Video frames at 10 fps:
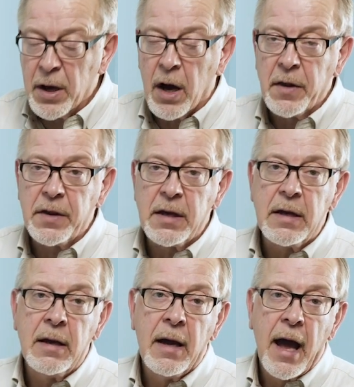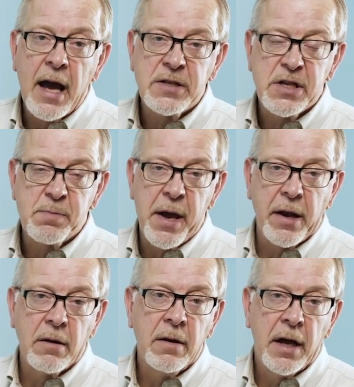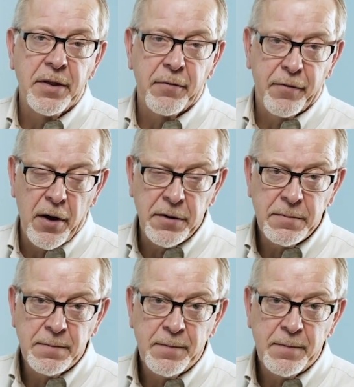behind the access panel at the front.